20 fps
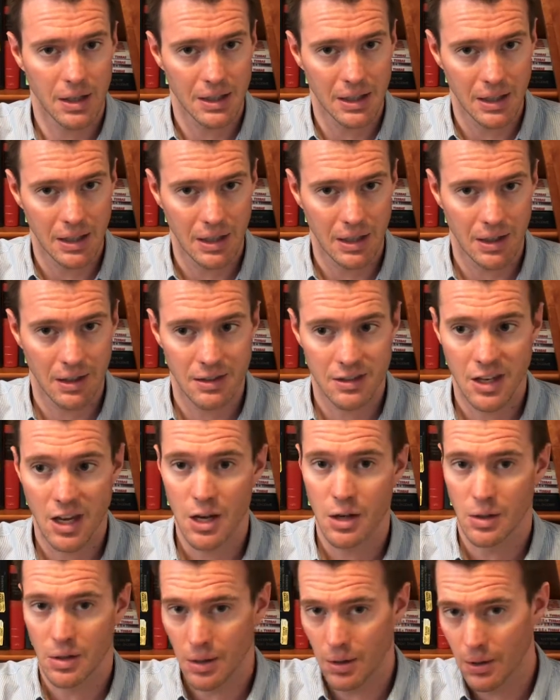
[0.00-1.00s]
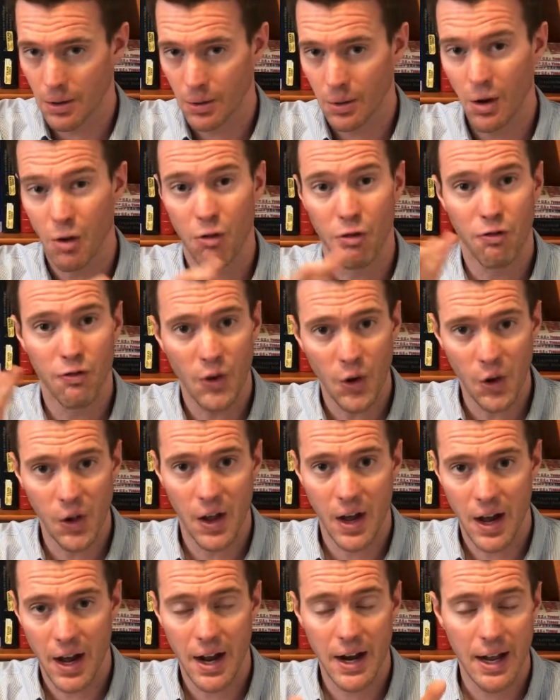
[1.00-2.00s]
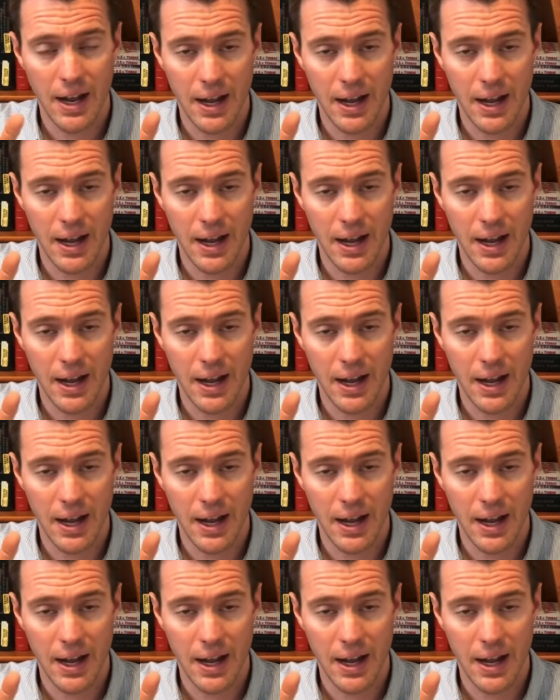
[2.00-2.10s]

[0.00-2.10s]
leads to full-on